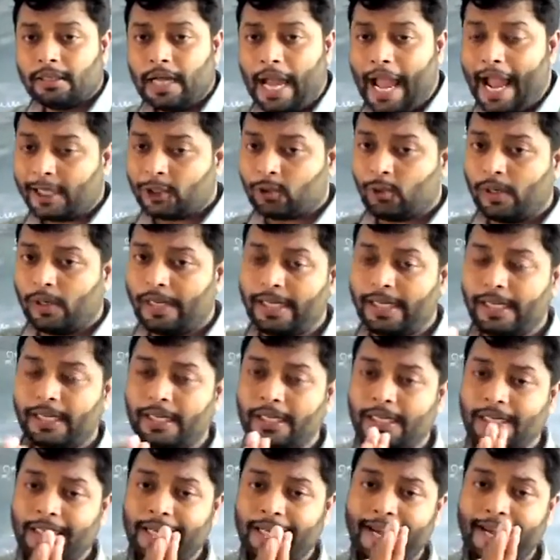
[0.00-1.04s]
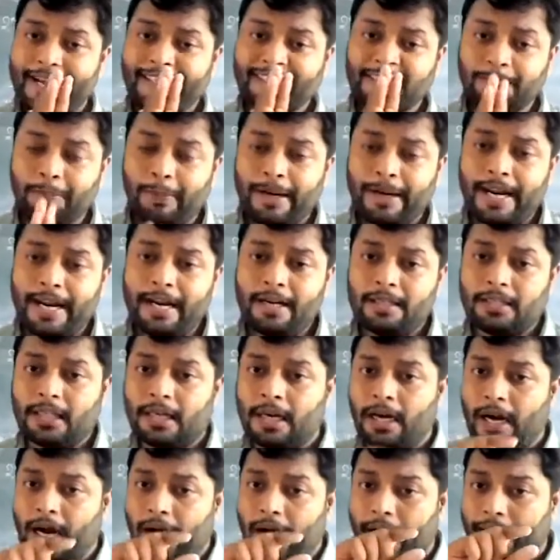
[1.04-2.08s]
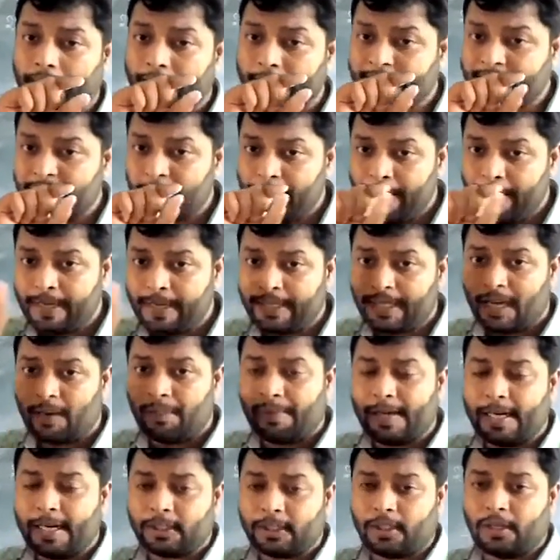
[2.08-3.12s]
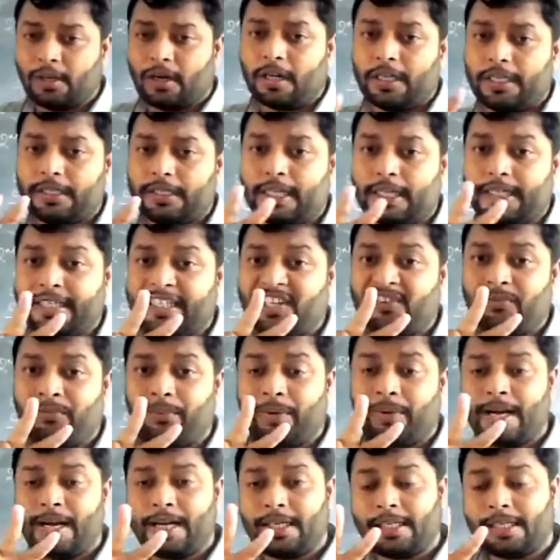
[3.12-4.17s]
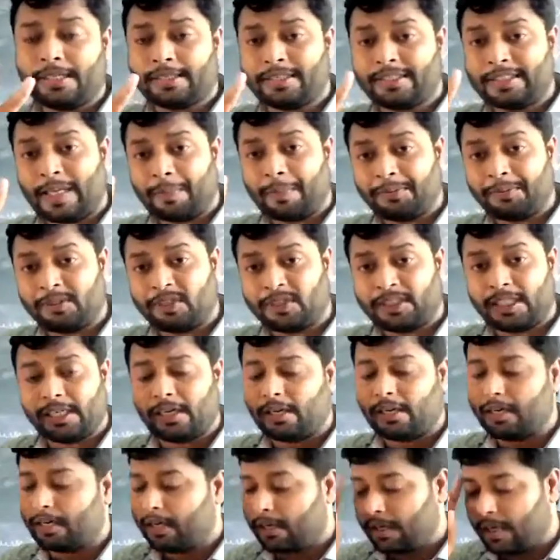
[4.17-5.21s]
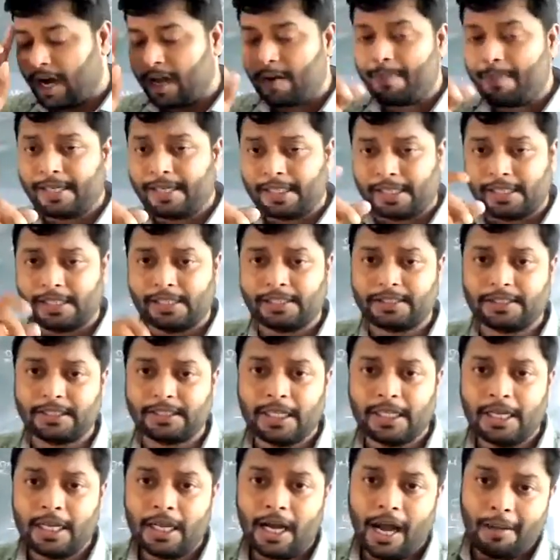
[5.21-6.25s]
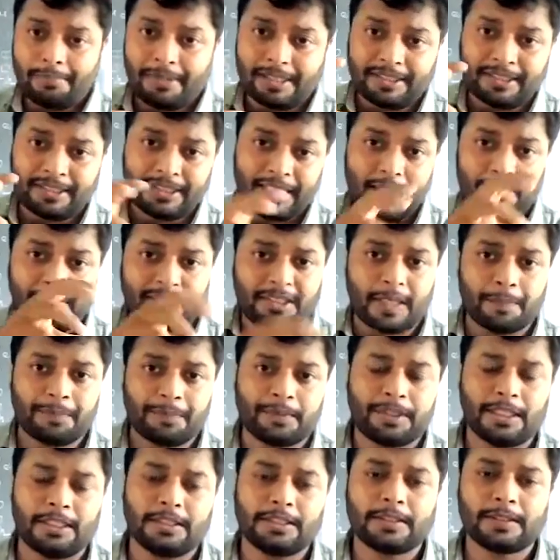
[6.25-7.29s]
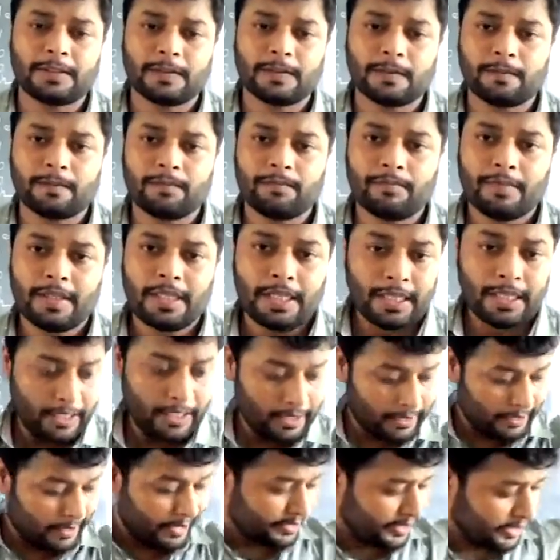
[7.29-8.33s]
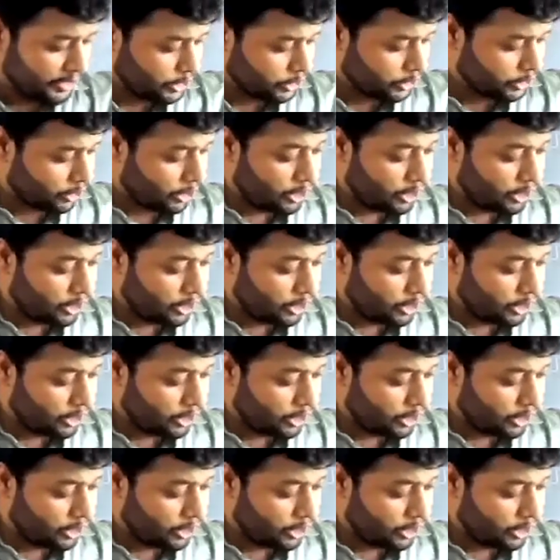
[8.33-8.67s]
actually explain the arrangement of electron in the different orbitals of the same substance. This is